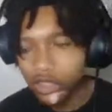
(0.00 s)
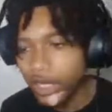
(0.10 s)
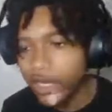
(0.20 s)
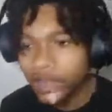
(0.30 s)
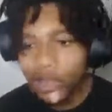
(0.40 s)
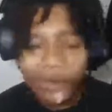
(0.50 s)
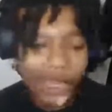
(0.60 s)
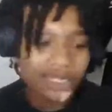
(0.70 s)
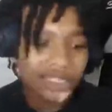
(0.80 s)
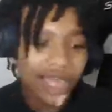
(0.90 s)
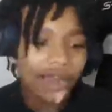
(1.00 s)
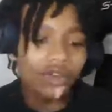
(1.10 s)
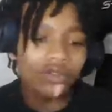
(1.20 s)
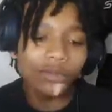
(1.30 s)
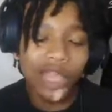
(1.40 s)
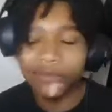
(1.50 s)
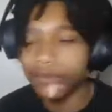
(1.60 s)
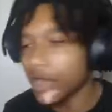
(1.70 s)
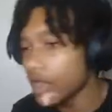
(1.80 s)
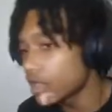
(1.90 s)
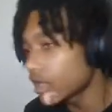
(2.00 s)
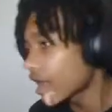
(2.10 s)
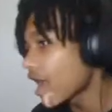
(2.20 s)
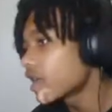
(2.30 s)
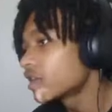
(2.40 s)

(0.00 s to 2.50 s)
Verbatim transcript: Damn, bro, this lock don't like, bro, like, I,